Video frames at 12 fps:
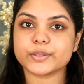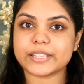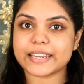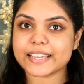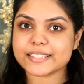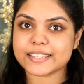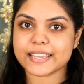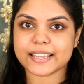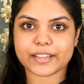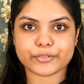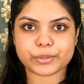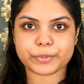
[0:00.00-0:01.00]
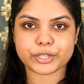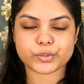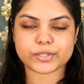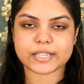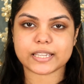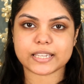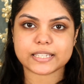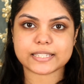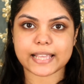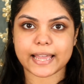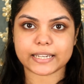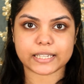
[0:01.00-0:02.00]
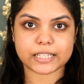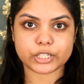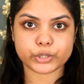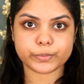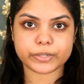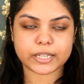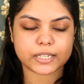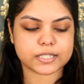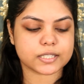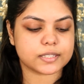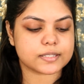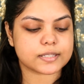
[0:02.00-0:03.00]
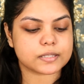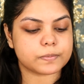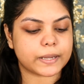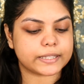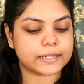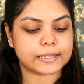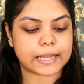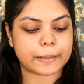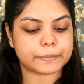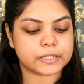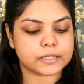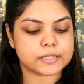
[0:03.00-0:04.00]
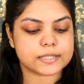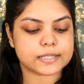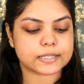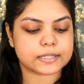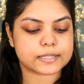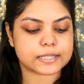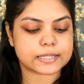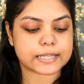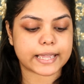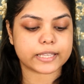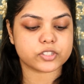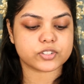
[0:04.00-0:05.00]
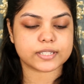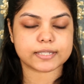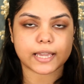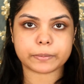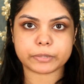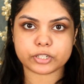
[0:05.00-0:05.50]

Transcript: the next thing I will be using is an illuminator. This is by the Grwm Girls. This is HD Diamond